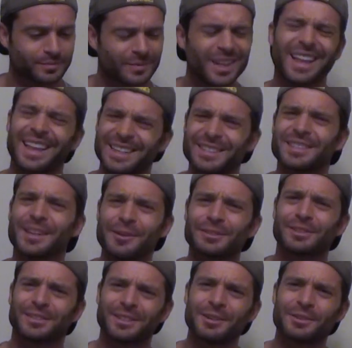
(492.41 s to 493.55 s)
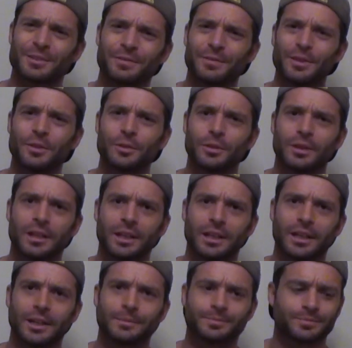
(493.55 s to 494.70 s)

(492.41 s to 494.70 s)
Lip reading: There's a few.